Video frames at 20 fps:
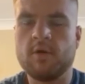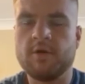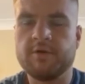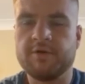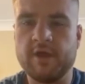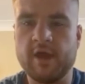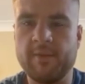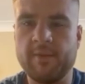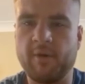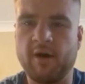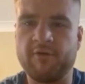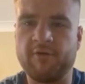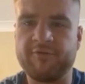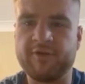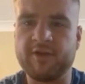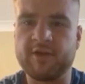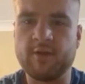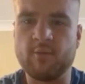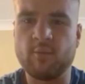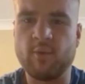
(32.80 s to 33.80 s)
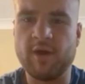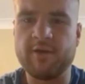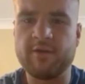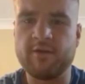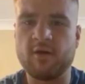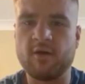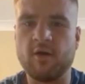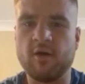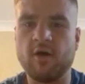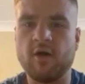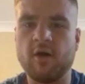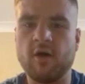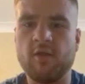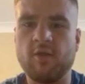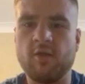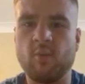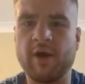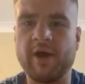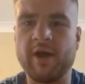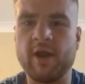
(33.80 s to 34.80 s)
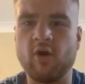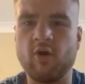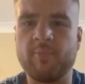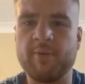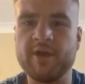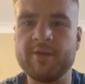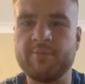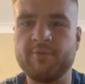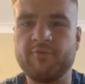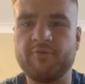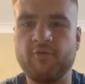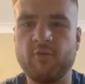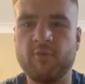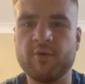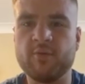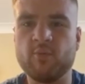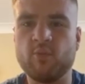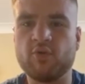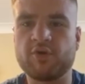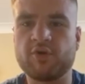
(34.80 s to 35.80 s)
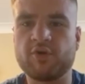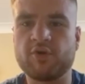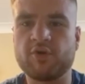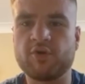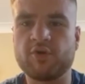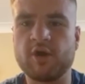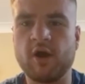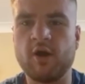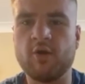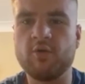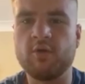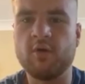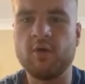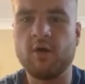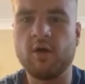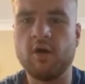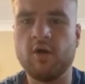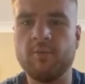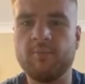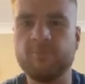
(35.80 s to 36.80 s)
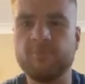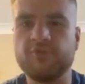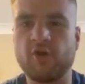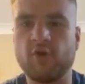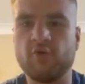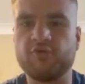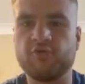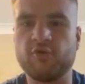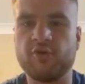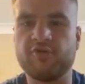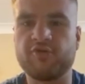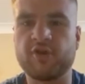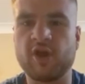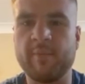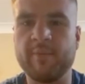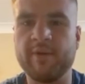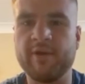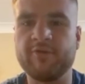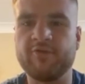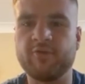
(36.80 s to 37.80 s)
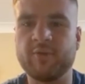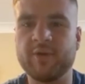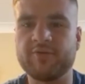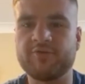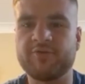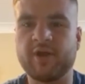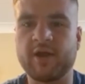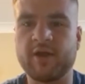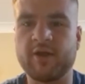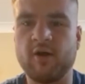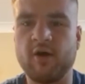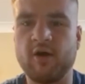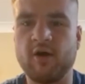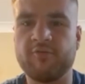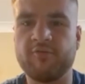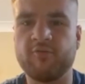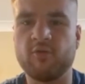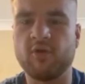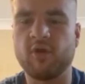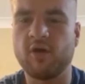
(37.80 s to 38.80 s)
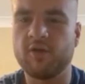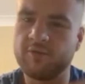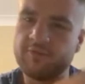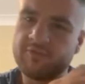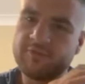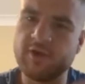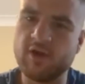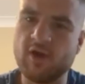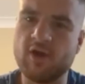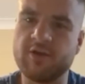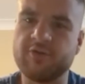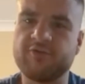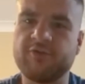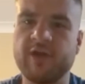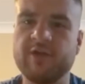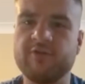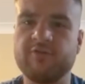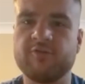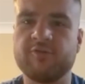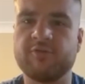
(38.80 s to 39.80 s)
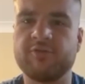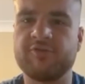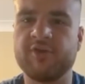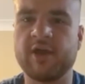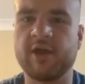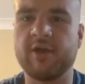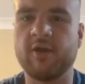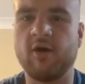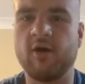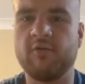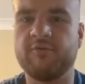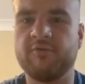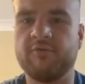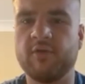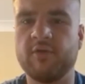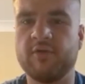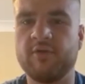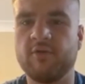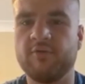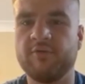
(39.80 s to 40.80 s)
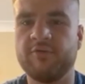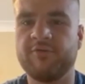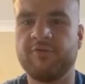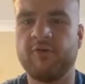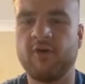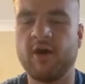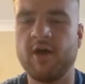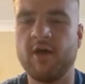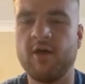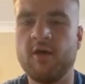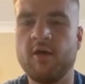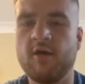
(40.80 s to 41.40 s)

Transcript: Yeah, I think it went the way a lot of people thought it would go. Joe Joyce coming into it second half, or like the early stages of the second half of the fight.